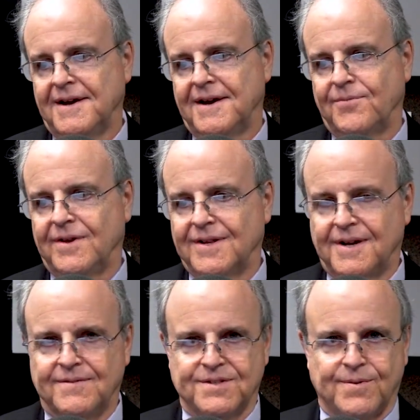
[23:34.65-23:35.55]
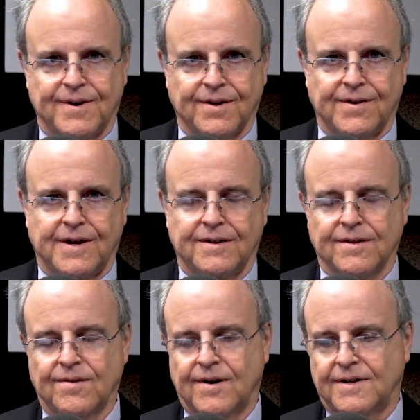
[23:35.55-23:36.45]
None of us want to go down to the
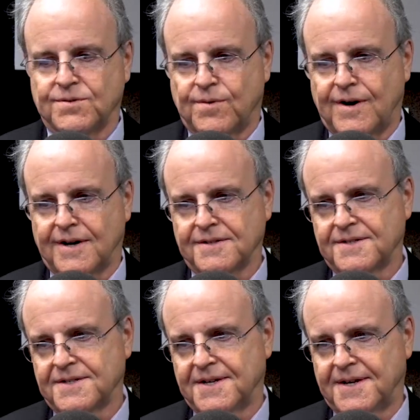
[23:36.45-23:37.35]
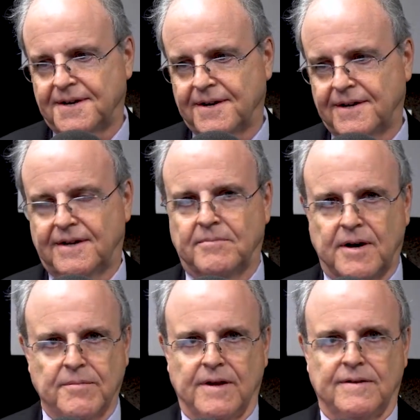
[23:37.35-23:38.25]
crosswalks. And
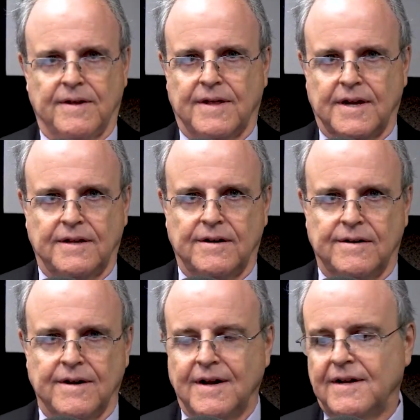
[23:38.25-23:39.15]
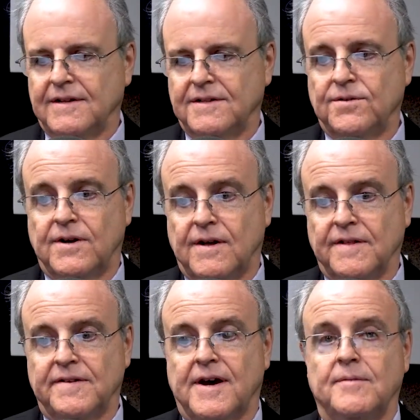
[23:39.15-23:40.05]
I'm guilty of that. I do it all the
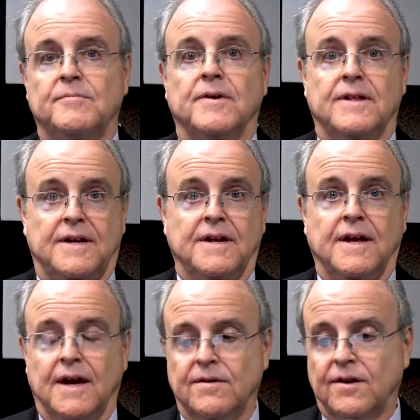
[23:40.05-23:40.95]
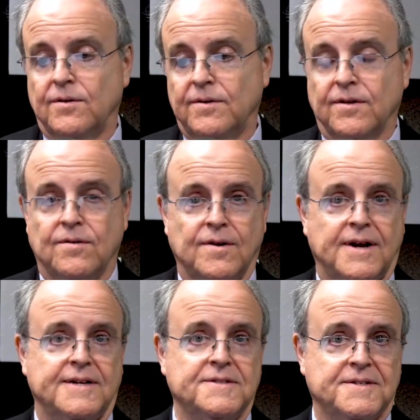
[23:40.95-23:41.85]
time in McLennan County, going to the
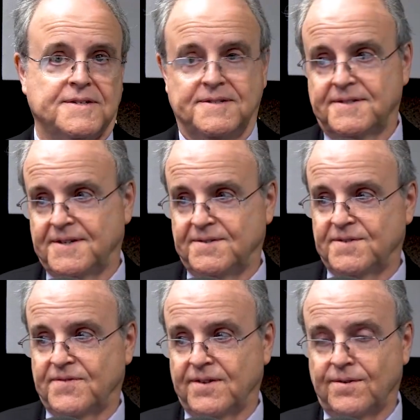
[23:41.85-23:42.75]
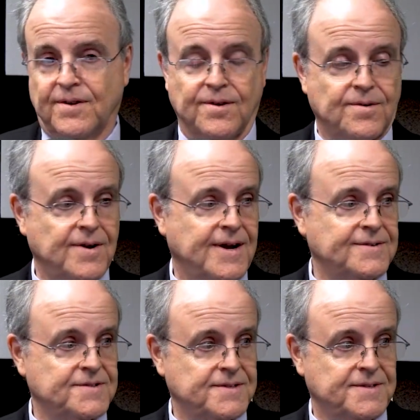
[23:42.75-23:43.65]
courthouse, because there's the front door to the
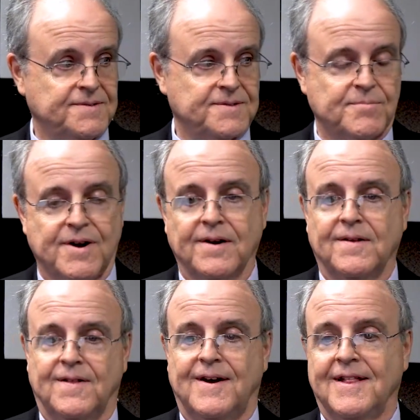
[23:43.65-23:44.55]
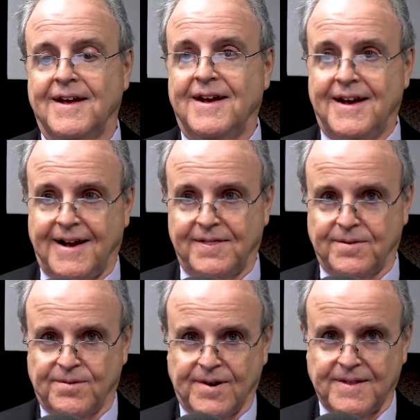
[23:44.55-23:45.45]
courthouse and here's the parking lot, and they're
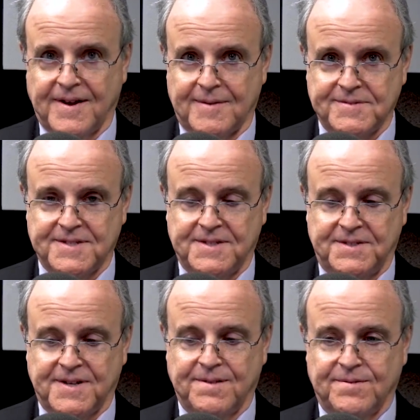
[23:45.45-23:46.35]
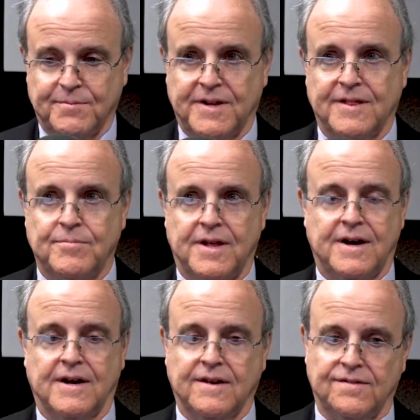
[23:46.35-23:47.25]
directly opposite each other in the middle of the
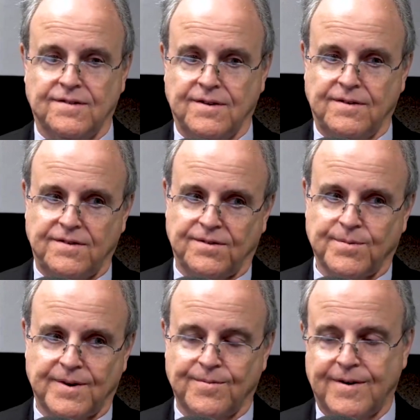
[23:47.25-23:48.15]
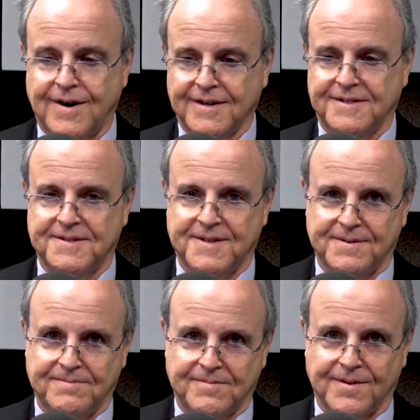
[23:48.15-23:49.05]
block. And so you just want to walk instead
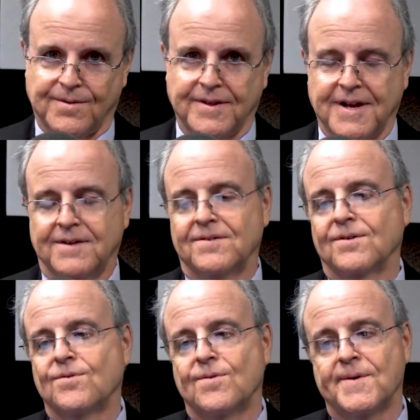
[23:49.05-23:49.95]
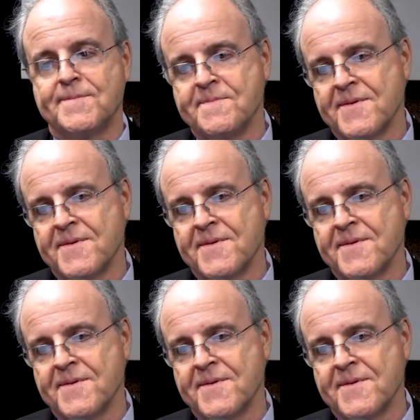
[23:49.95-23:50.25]
of going down to the corner.